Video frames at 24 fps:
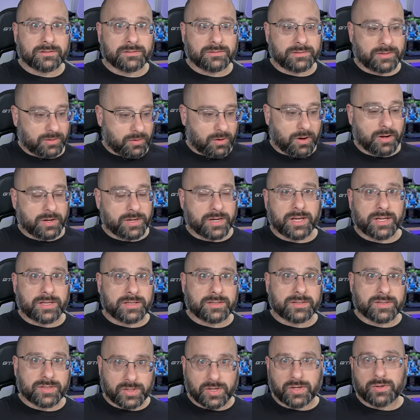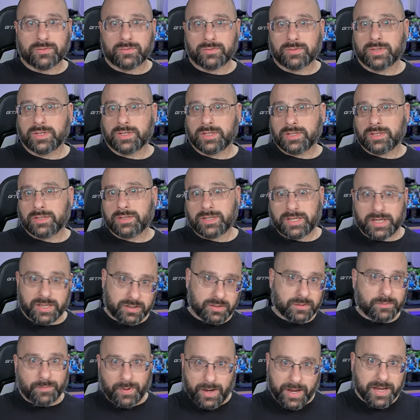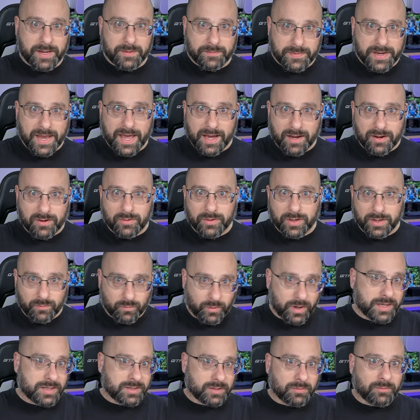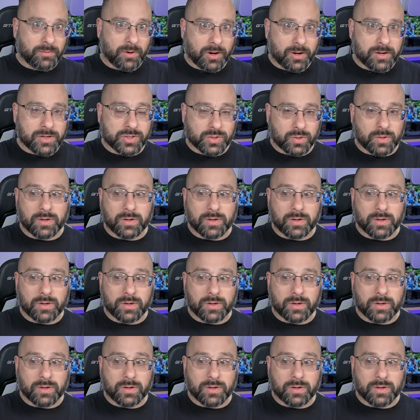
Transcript: There are none. So either buy them now and wait till March,